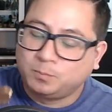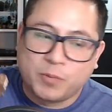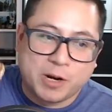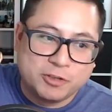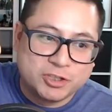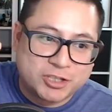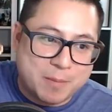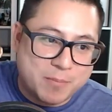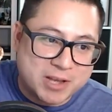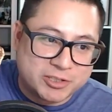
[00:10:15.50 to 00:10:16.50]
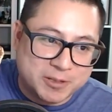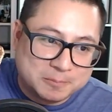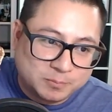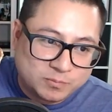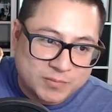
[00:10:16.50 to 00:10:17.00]
but it would just get messy.
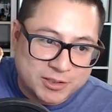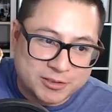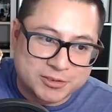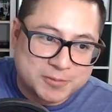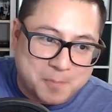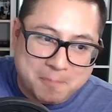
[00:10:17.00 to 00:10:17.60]
Because,